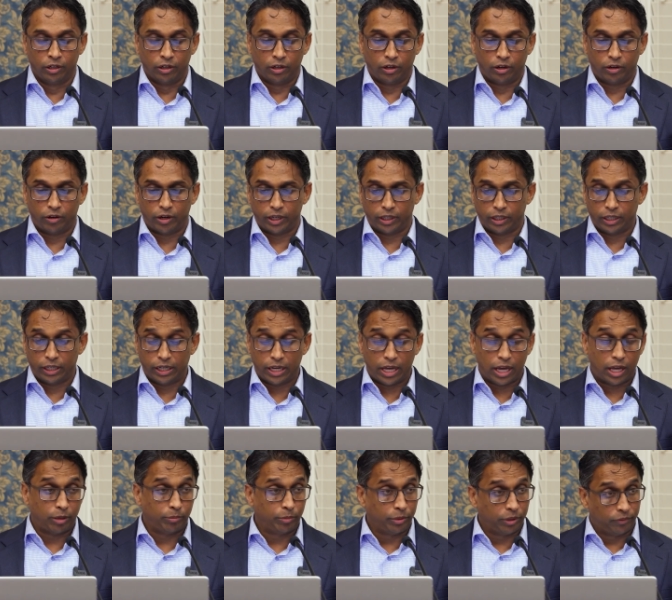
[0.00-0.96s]
All right,
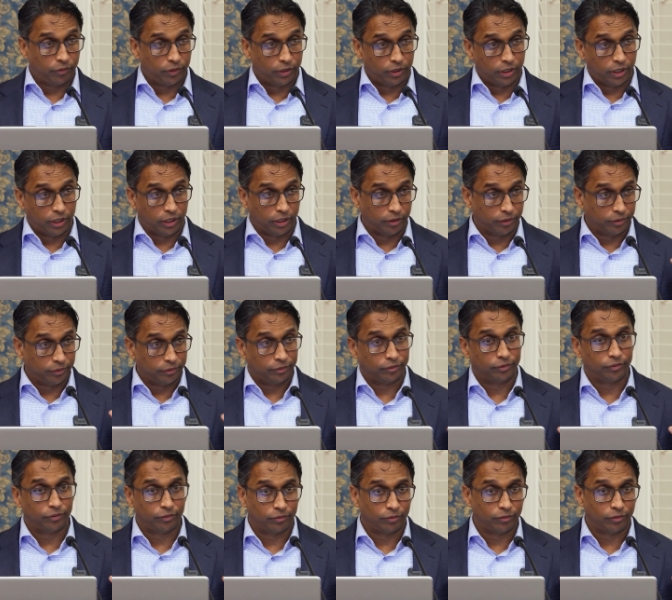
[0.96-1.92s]
anatomy of the knee.
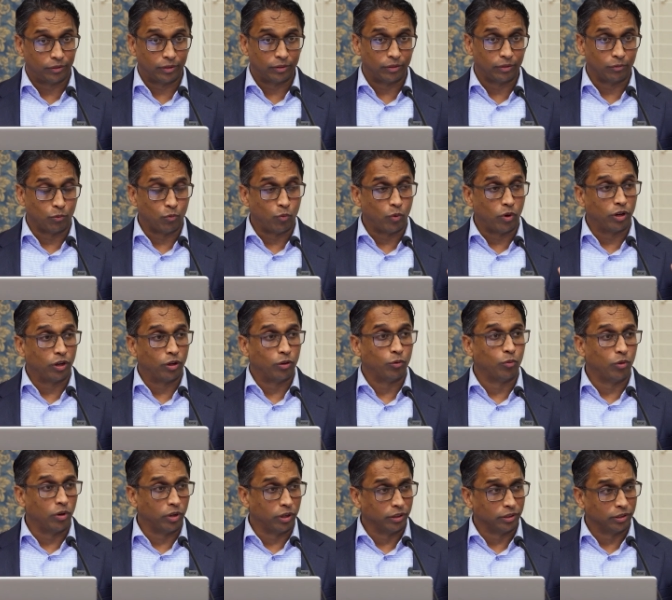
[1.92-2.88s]

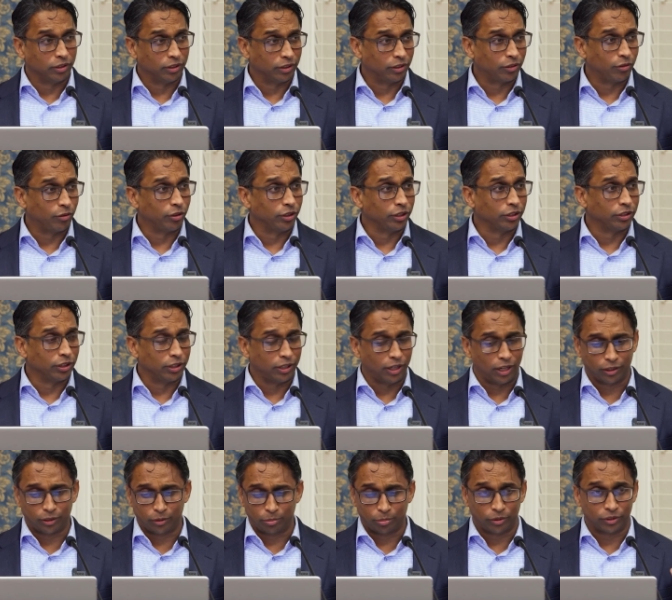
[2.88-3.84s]
101, according to
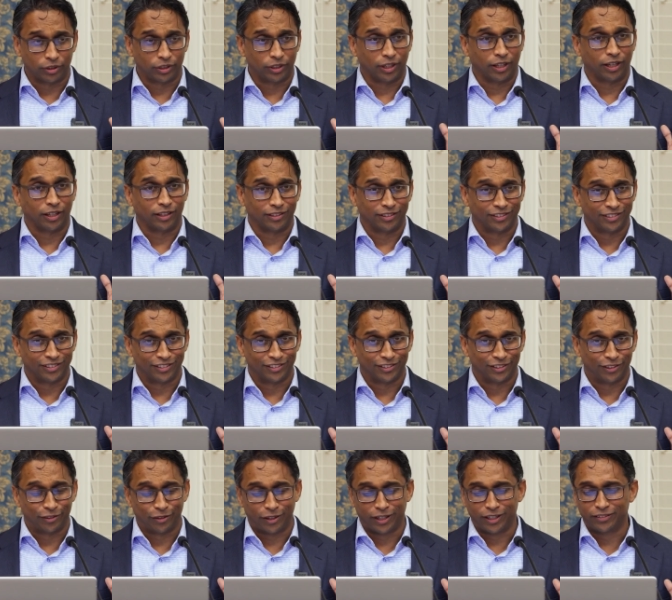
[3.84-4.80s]
Dr. Prasad,
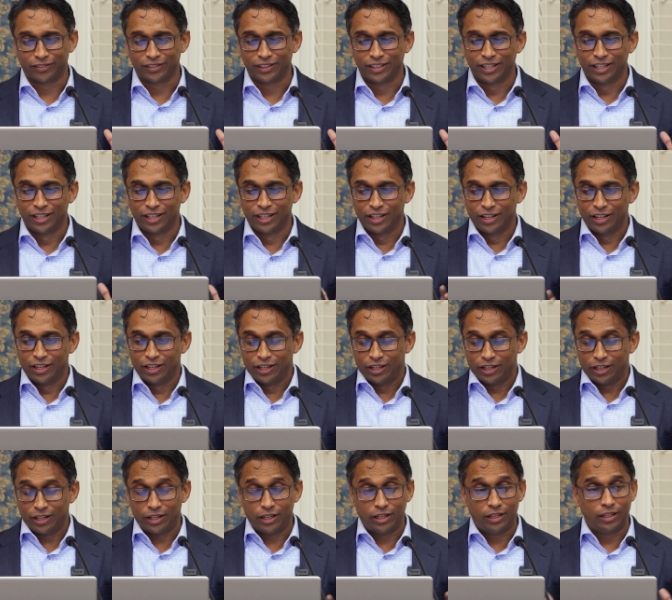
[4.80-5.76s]
all right?
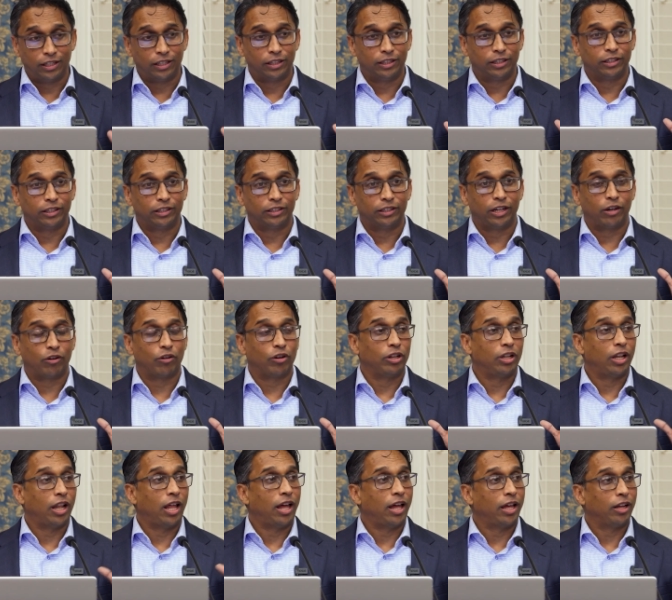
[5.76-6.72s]
There are a
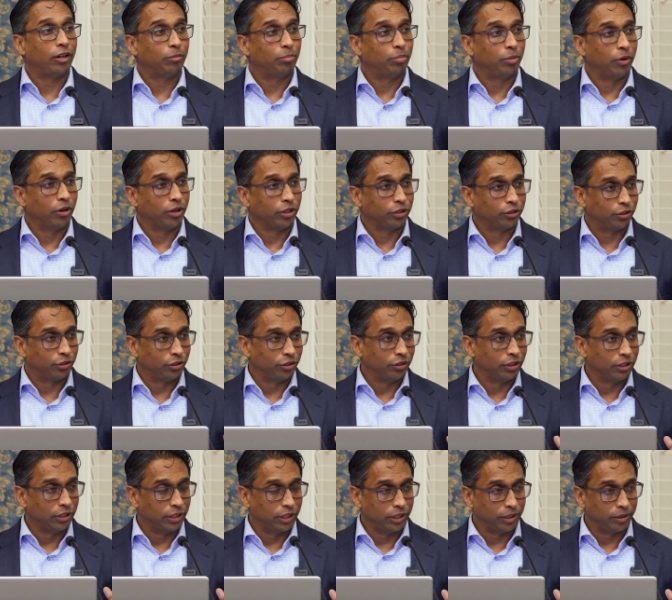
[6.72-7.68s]
lot of parts to
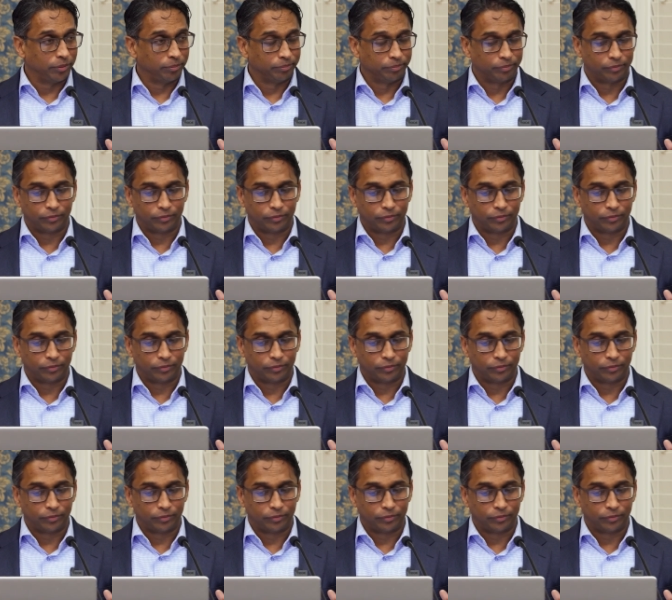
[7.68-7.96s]
the knee.